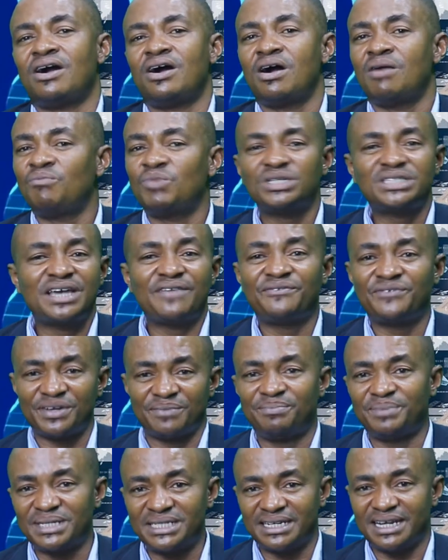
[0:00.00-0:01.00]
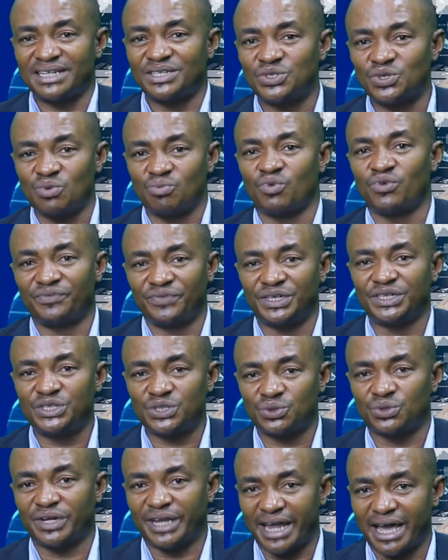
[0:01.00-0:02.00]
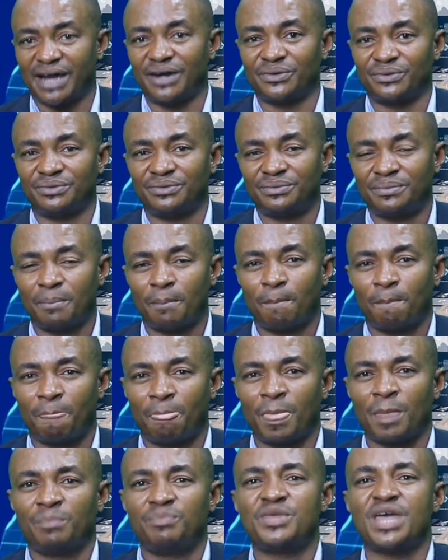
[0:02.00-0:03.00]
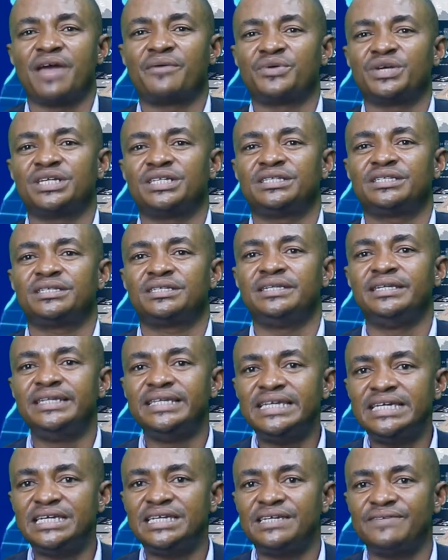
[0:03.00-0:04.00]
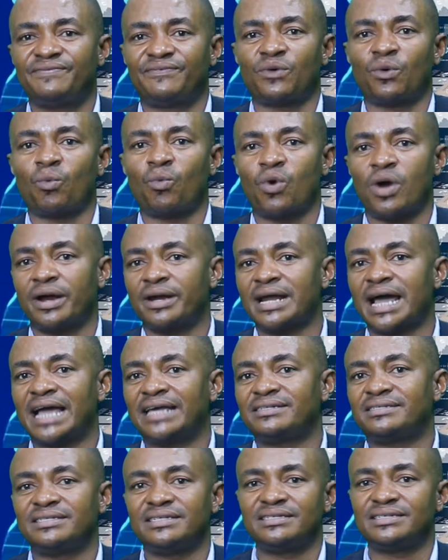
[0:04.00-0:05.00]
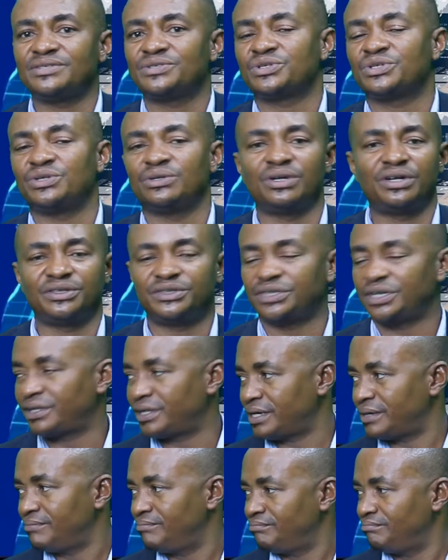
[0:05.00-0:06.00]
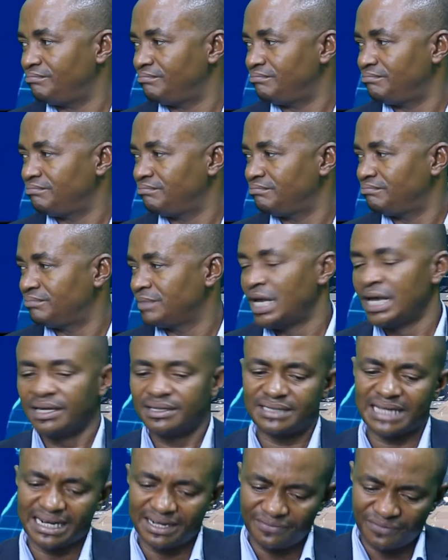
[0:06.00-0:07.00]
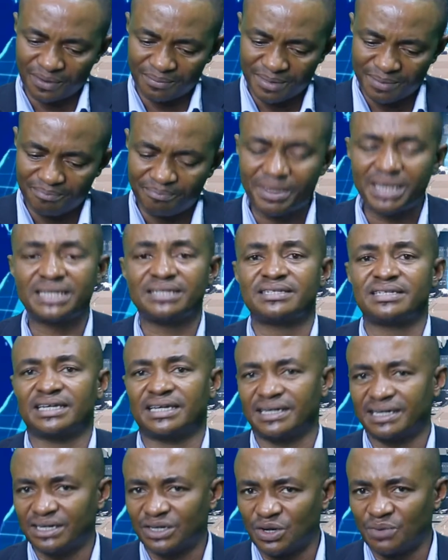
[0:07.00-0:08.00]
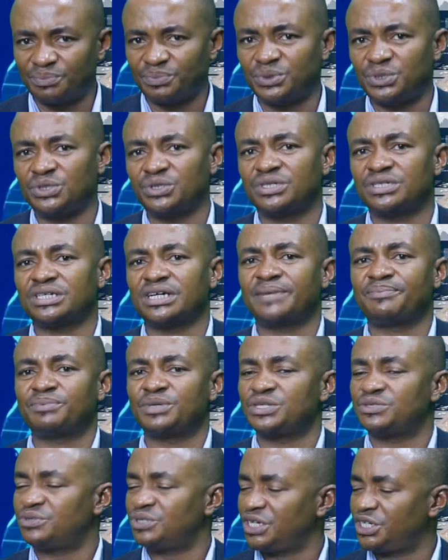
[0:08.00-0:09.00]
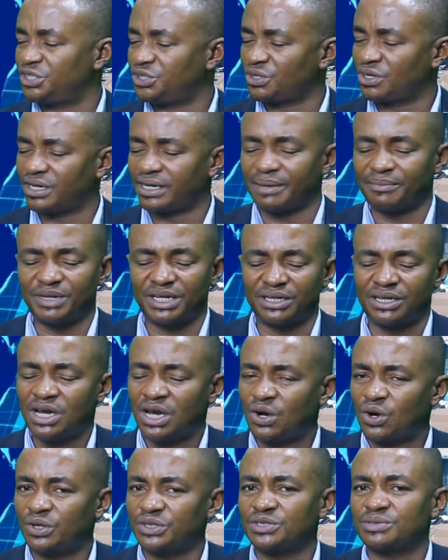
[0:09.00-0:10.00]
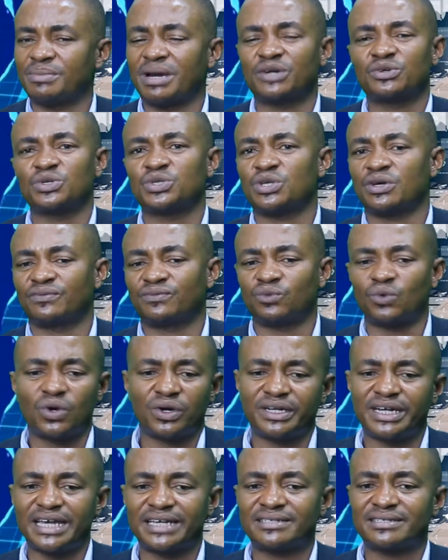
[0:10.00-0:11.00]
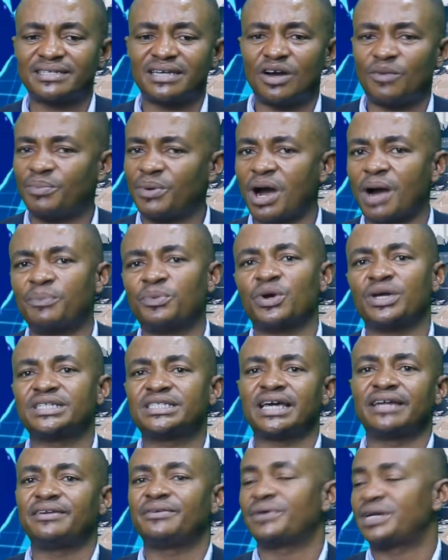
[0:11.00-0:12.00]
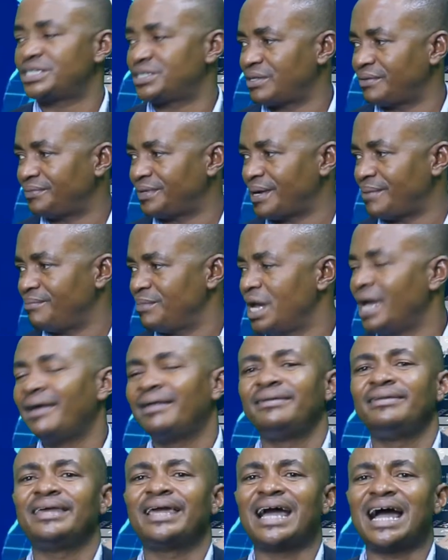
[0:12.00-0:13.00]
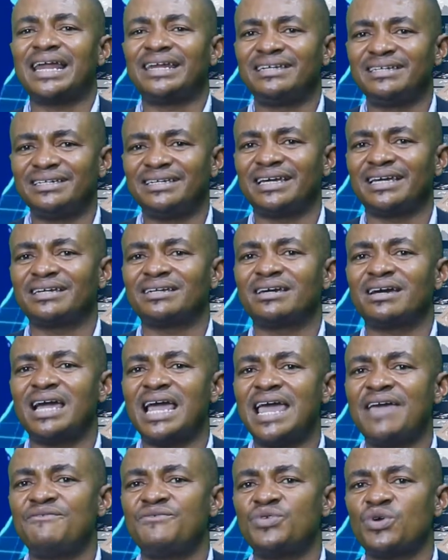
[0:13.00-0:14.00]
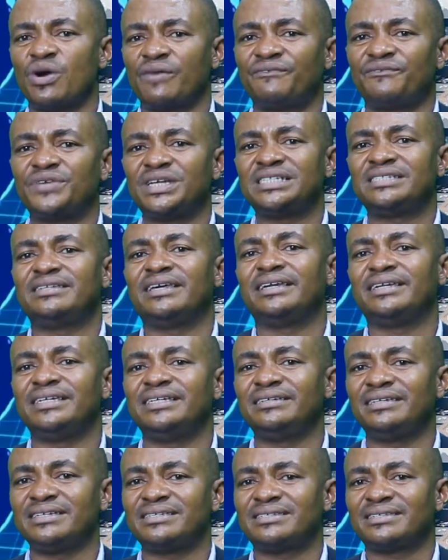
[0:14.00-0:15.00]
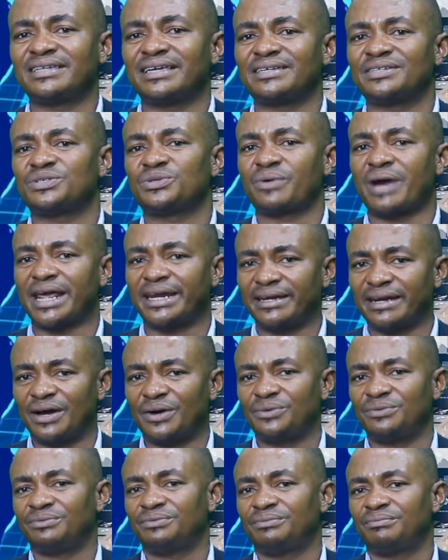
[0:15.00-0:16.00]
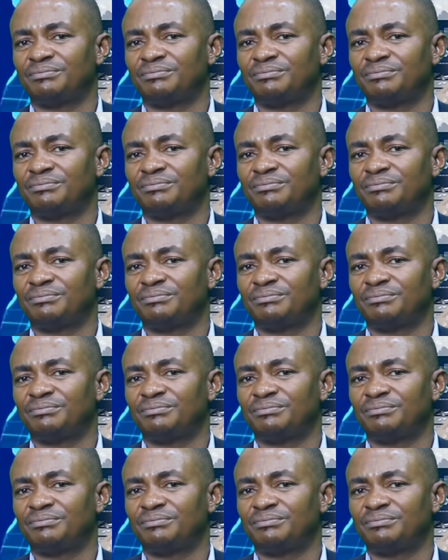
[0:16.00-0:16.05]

almost every business you move into now, there is need for one ICT skill or the other. Starting from the basic, computer appreciation, I mean, all these Microsoft Word, Excel, PowerPoint, and the rest of them. Yeah. They are needed. Every office, they need these things right now.